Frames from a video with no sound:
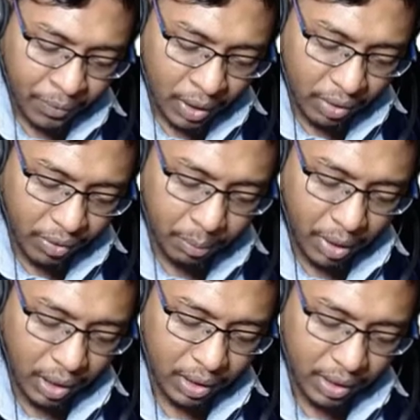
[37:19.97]
if I
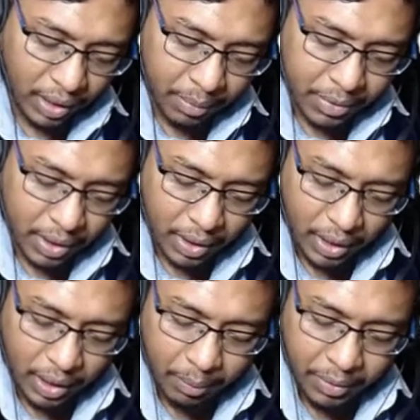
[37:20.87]
mark the names here
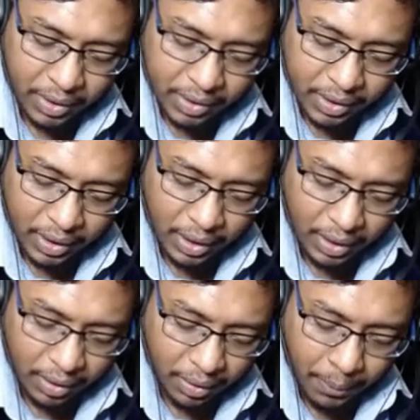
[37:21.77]
A, B, C,
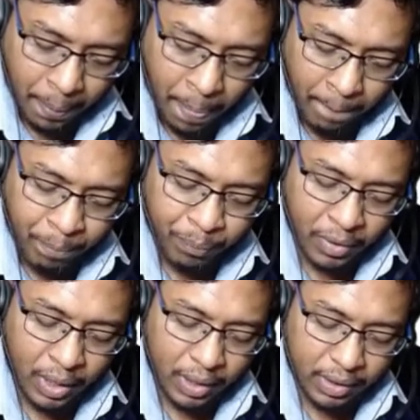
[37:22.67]
D,
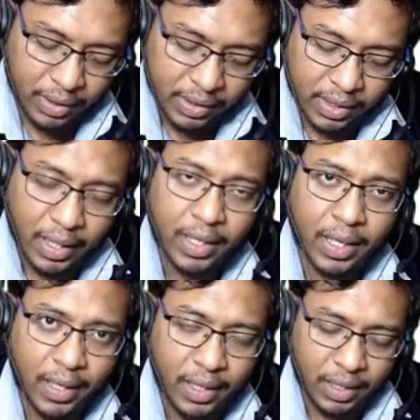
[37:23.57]
this line
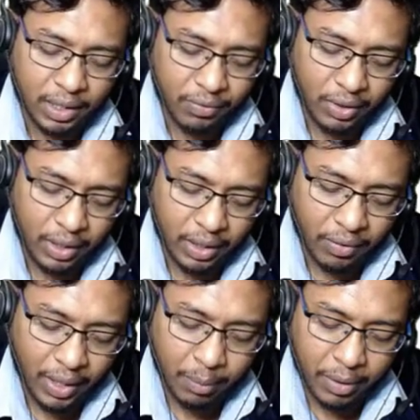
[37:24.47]
AD will
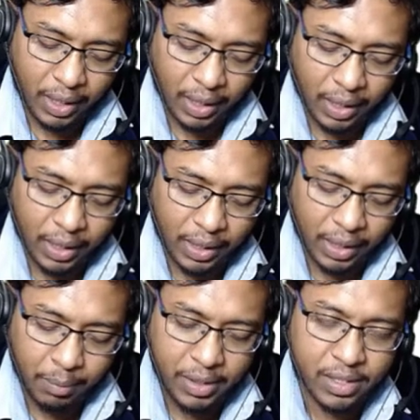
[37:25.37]
divide my triangle
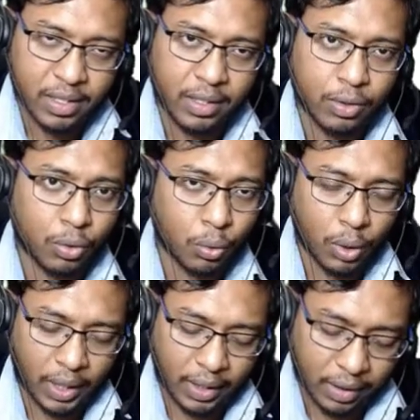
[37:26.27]
ABC into two
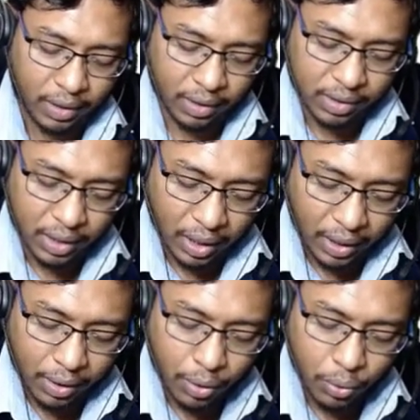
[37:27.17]
triangles. The
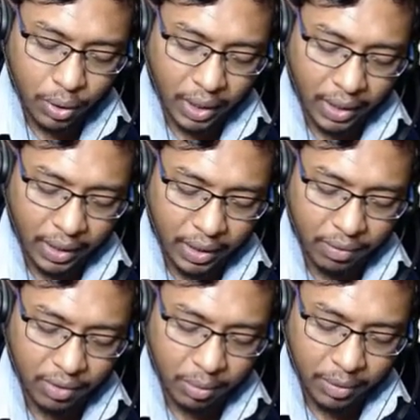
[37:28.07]
acute triangle
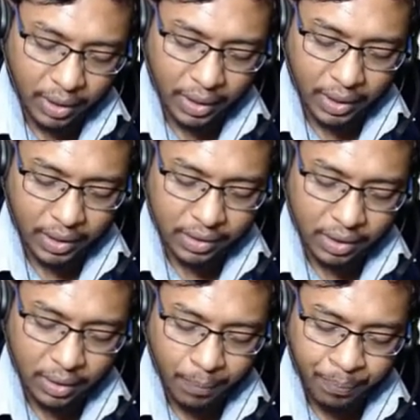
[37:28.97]
will be
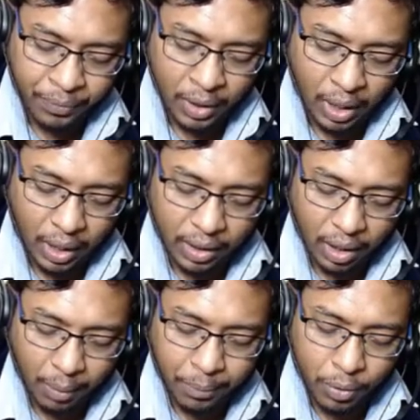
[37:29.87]
ADC and the
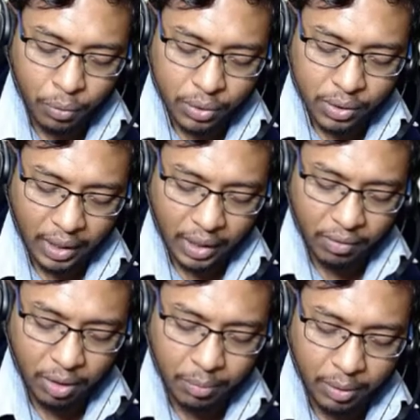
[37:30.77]
obtuse triangle
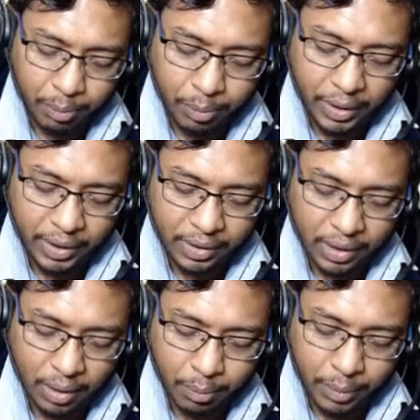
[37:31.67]
will be
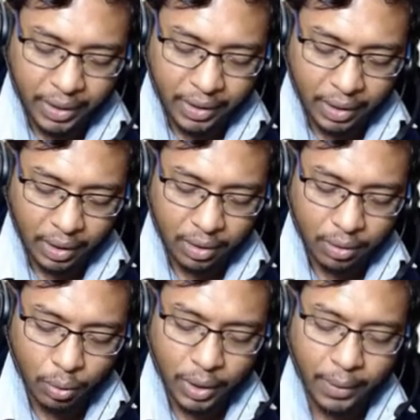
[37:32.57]
BDA.
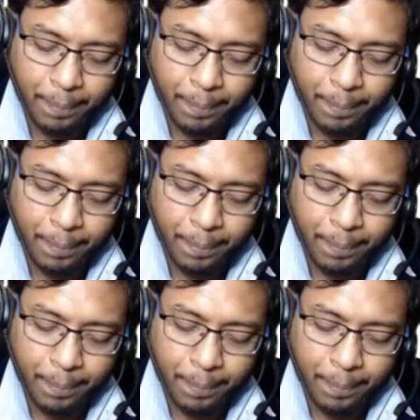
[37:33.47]
Okay.